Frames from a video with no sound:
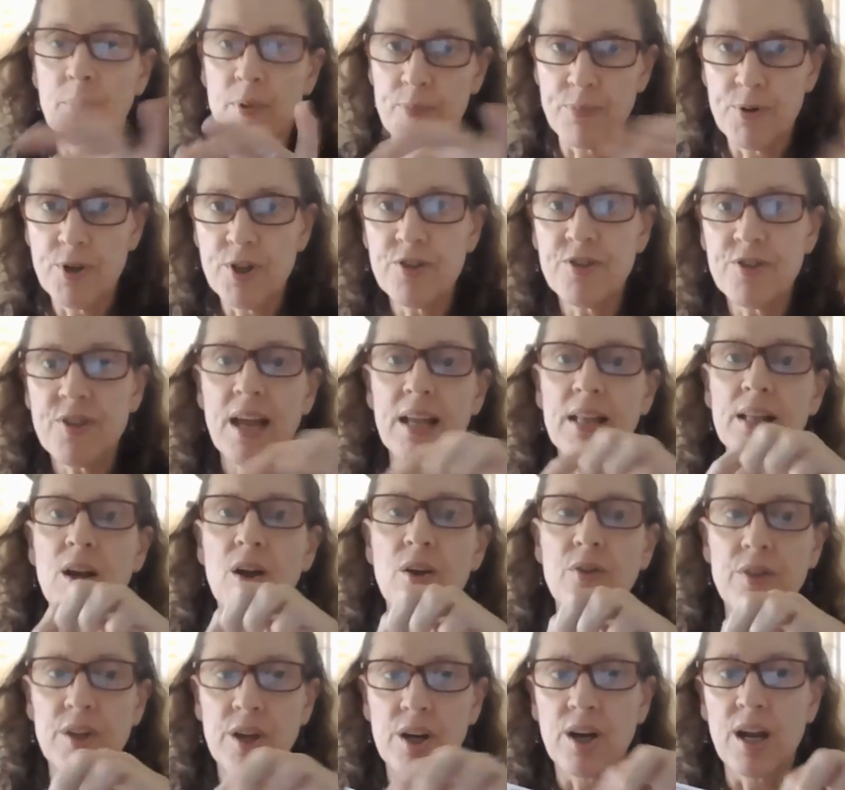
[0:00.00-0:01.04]
But put that
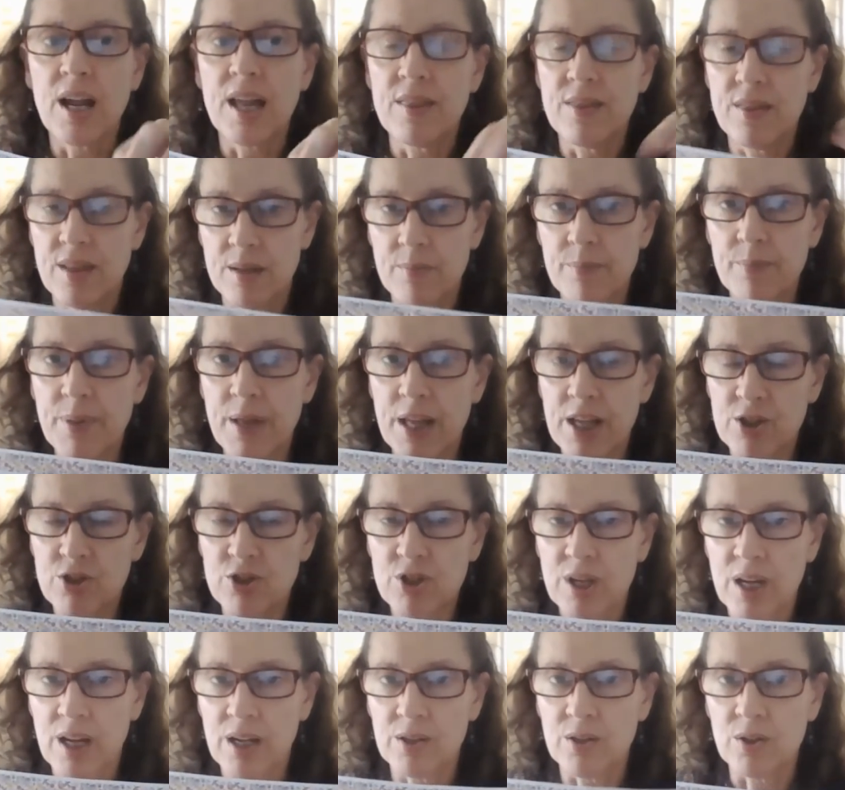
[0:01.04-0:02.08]
on there and then
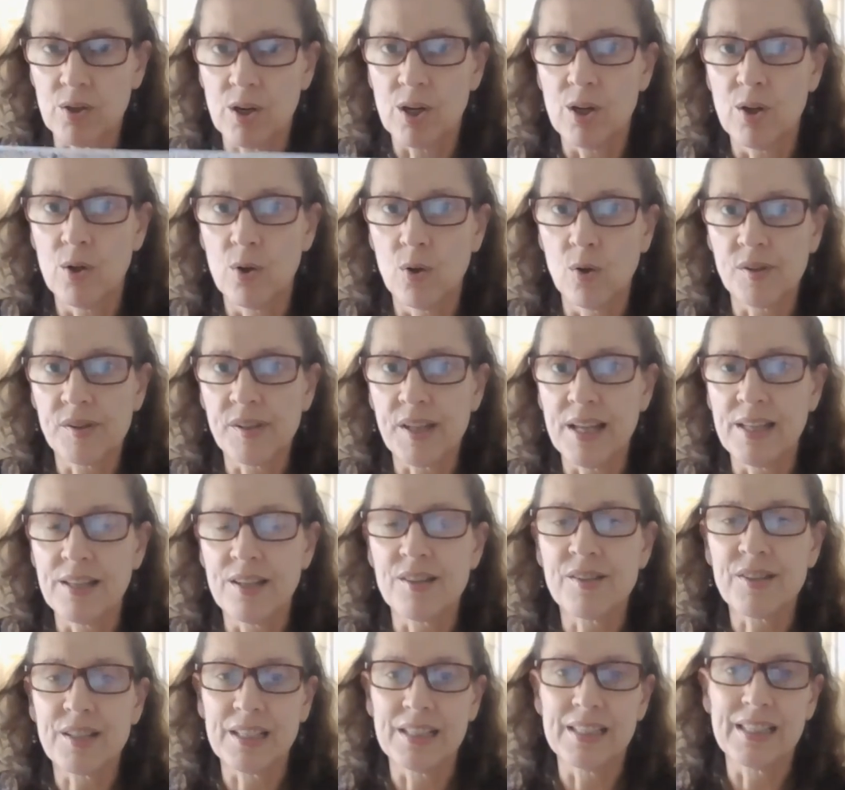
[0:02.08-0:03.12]
punch out your holes, and
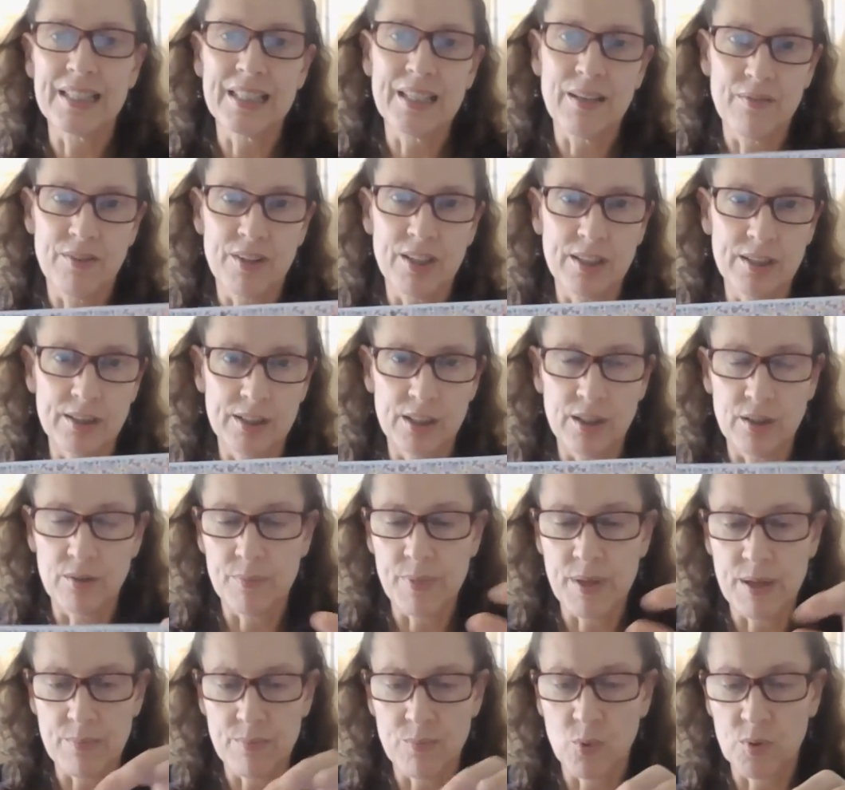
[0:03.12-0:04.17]
it's going to give it a little
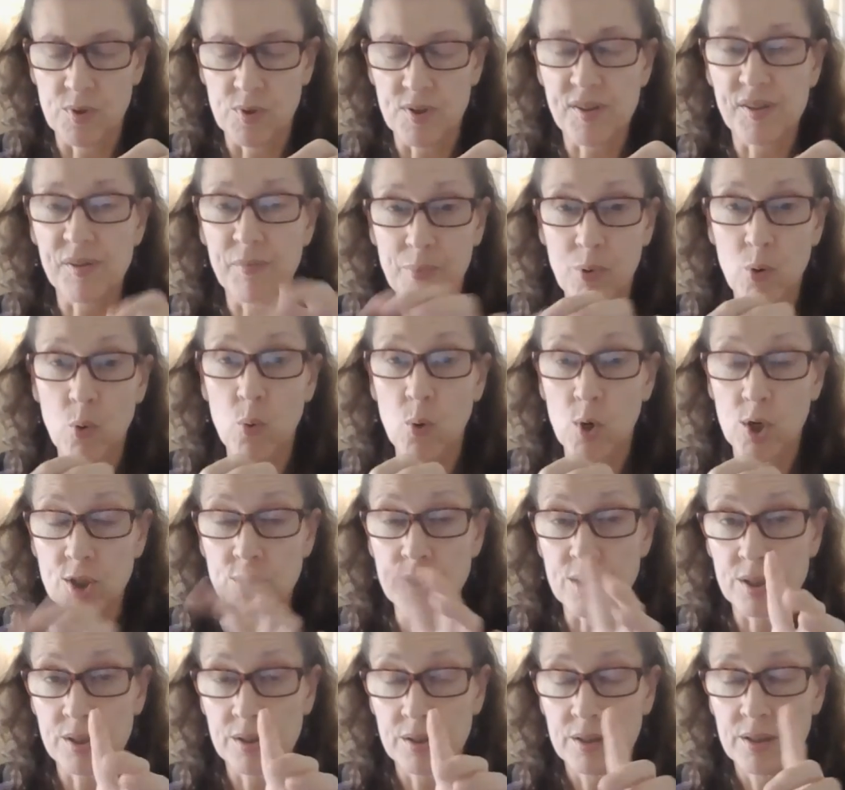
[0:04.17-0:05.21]
bit more
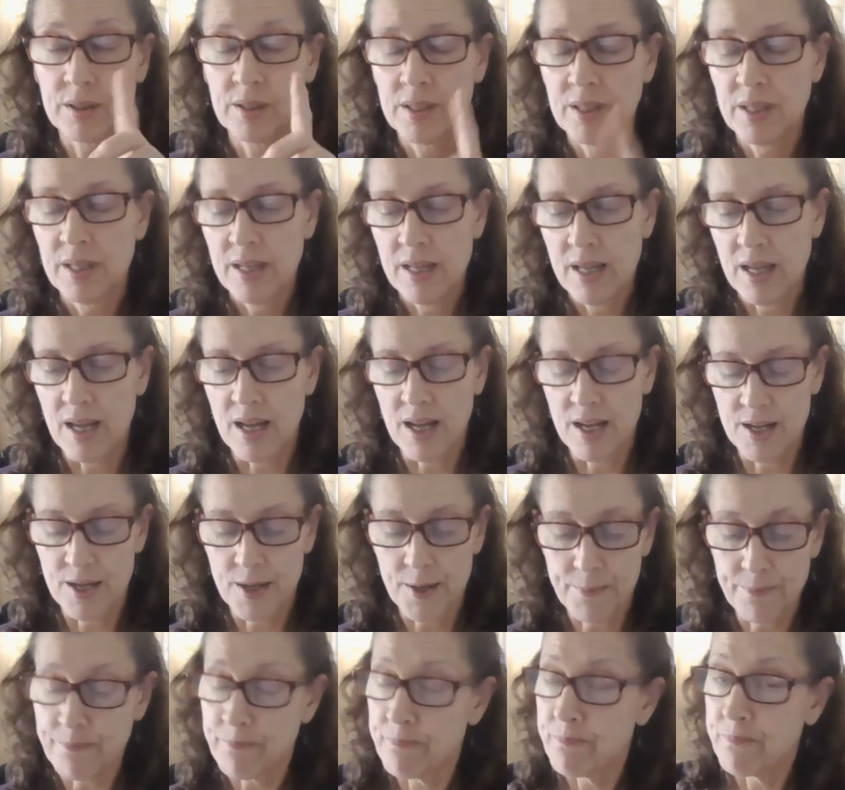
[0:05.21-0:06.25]
support
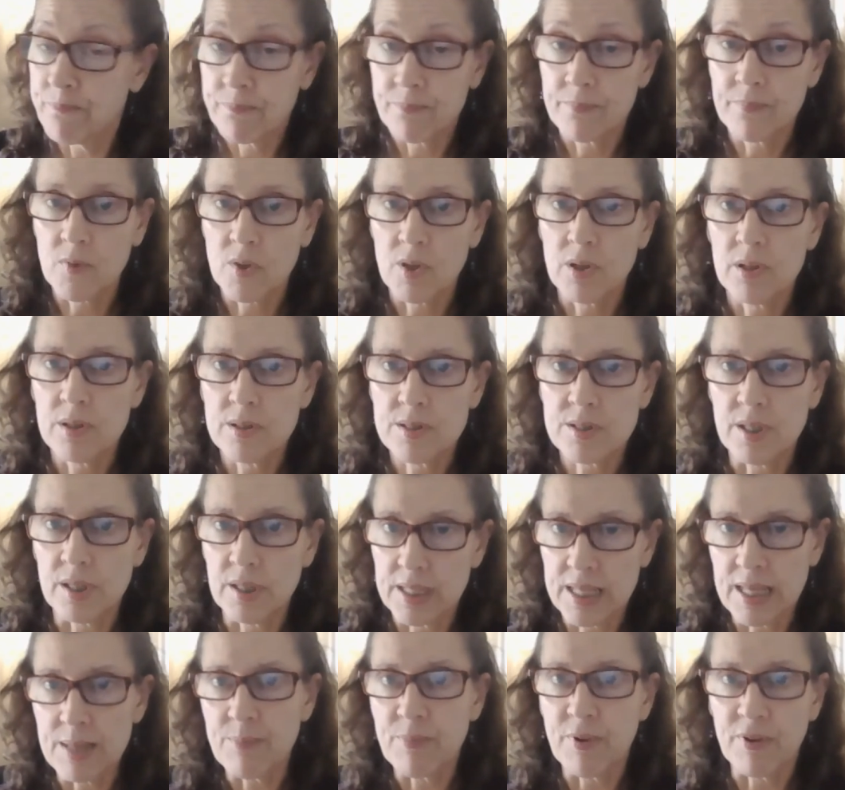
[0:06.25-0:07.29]
um, to
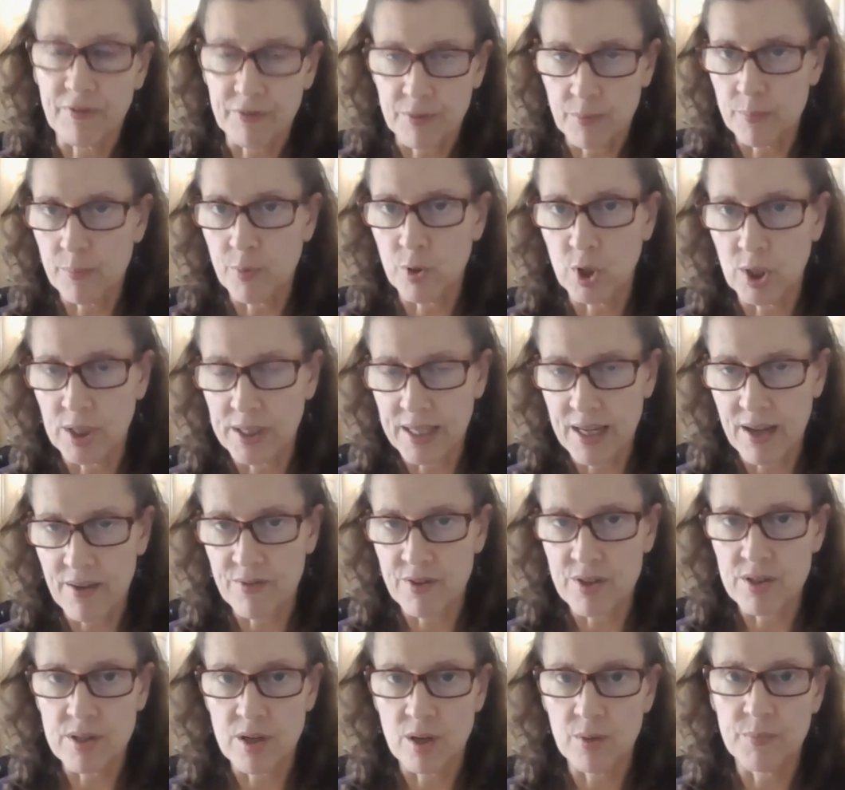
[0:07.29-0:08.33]
keep it from pulling out of
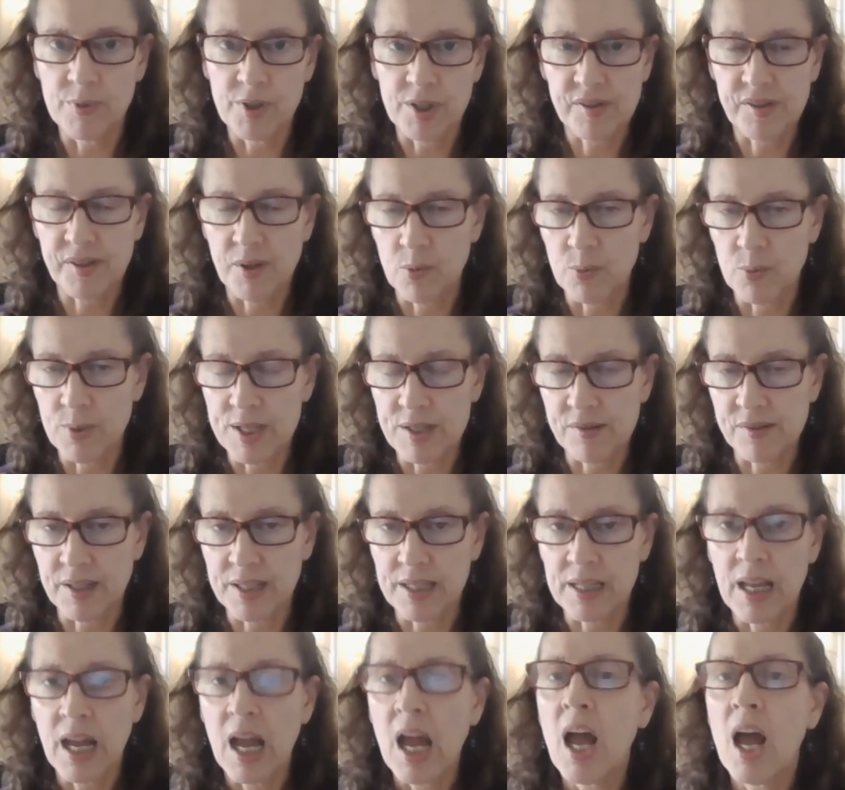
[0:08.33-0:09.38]
the notebook so
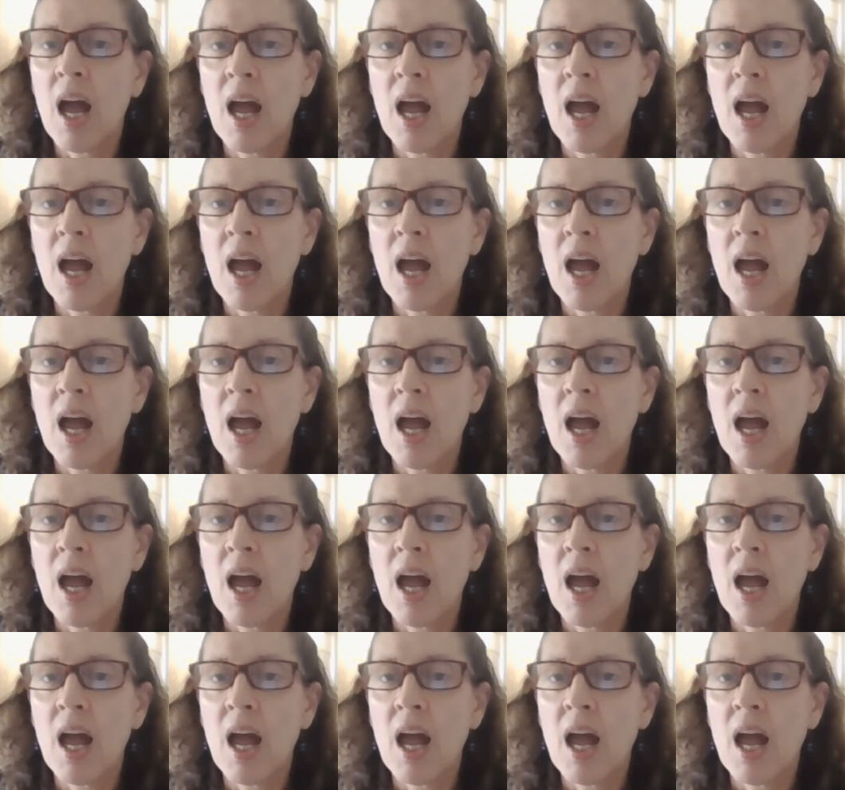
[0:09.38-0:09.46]
easy.